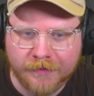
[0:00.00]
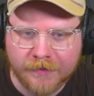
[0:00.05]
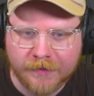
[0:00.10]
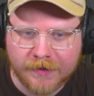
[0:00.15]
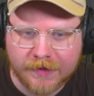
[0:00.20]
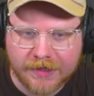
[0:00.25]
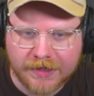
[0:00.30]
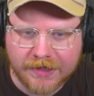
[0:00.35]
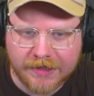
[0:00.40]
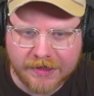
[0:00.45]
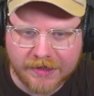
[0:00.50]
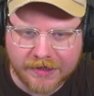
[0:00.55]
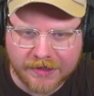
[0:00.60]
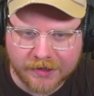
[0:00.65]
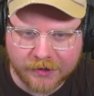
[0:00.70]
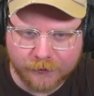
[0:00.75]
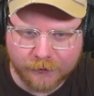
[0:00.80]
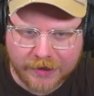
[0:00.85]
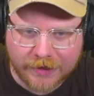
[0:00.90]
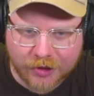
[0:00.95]
in
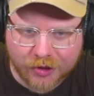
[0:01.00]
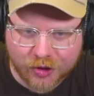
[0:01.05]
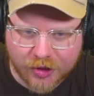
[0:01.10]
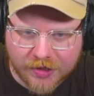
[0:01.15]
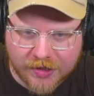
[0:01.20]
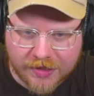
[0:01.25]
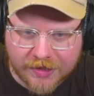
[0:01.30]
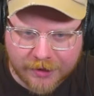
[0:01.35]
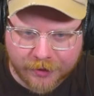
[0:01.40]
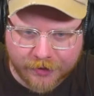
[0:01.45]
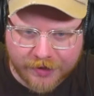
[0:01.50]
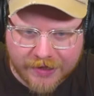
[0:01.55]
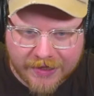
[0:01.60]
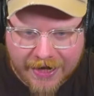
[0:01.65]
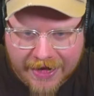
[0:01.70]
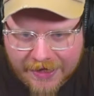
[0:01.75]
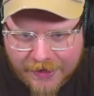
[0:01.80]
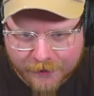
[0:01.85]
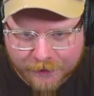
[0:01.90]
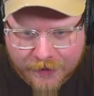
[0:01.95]
this region near the
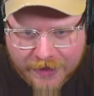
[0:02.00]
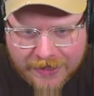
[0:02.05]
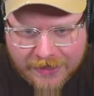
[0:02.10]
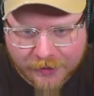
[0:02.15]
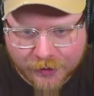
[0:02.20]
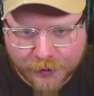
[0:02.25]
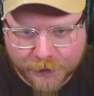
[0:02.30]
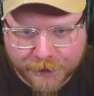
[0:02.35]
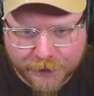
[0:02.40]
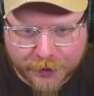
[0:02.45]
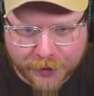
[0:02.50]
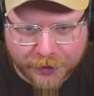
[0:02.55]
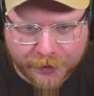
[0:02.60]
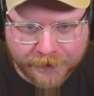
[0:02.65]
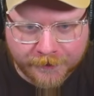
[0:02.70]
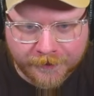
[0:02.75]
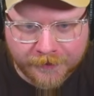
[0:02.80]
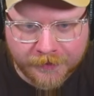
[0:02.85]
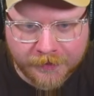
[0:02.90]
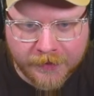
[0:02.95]
end of the interval.